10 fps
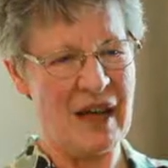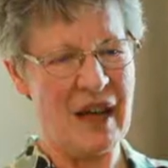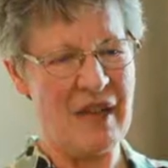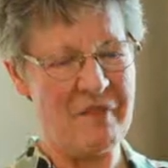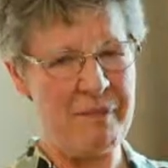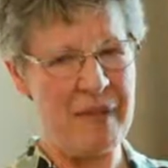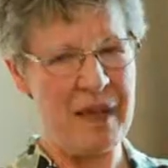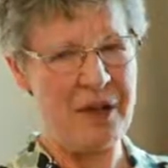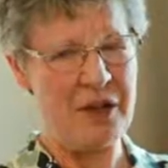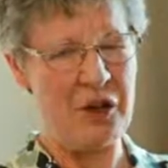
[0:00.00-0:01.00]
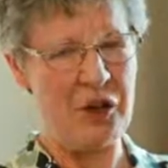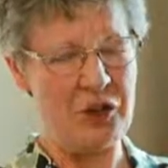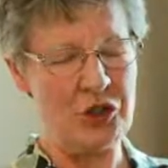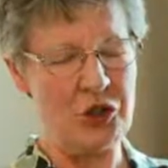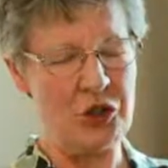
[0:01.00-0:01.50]
I've been
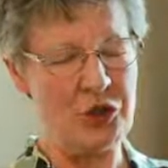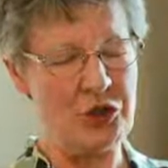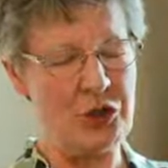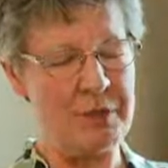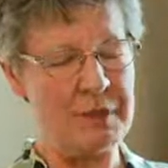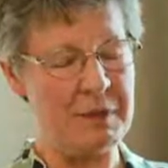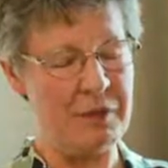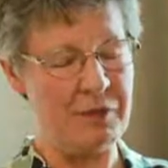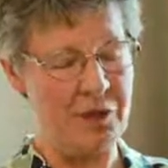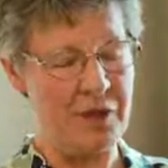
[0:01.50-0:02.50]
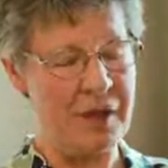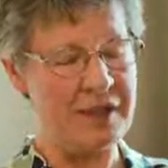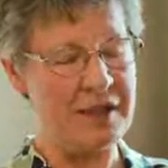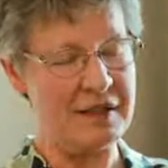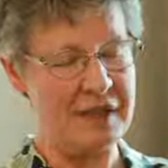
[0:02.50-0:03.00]
on 2 trips before
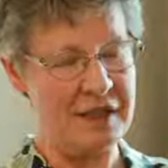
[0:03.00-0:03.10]
this.